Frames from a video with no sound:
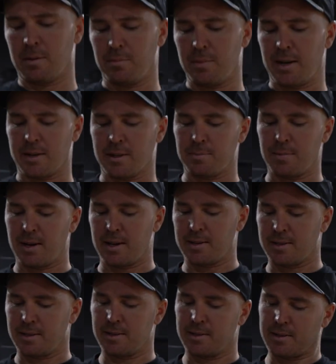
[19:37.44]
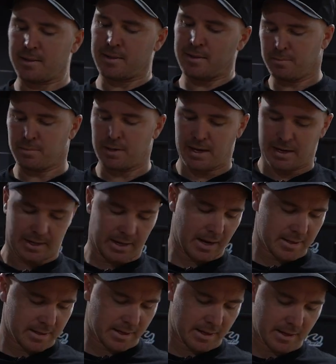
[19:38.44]
black spaces, black
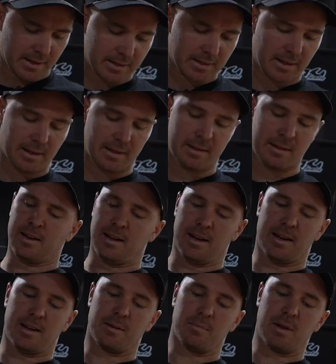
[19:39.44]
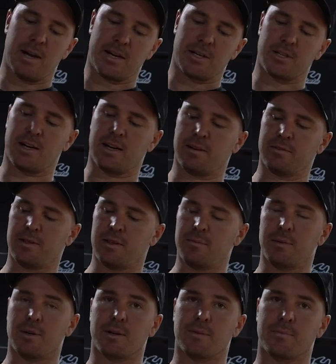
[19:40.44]
gas canister, and a black shaft in the
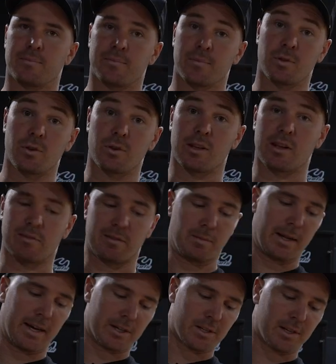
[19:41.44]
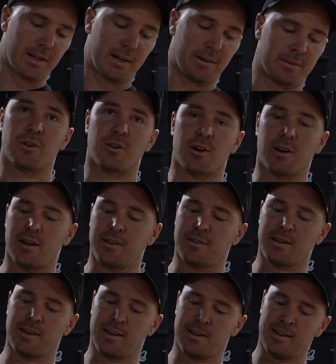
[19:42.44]
bottom. Do love a black shaft. Not
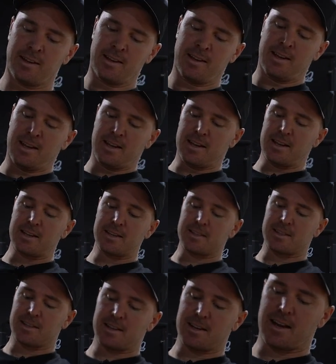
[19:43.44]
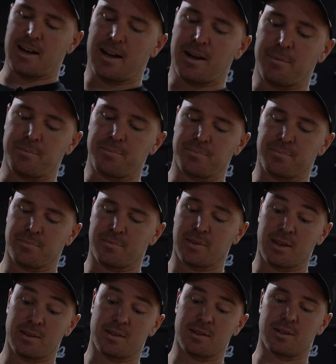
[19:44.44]
only is it
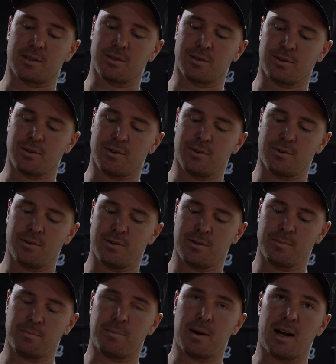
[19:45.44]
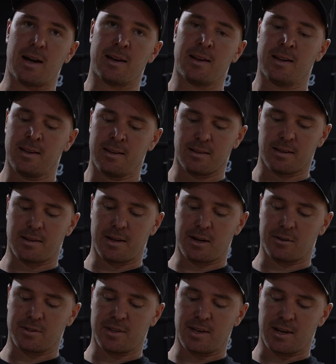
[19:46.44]
does it look cool, but the
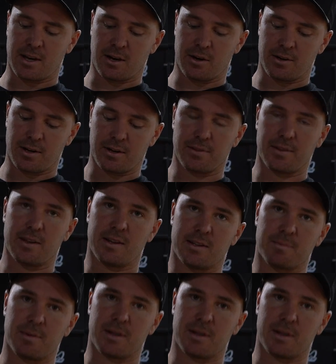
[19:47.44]
DLC coating on there is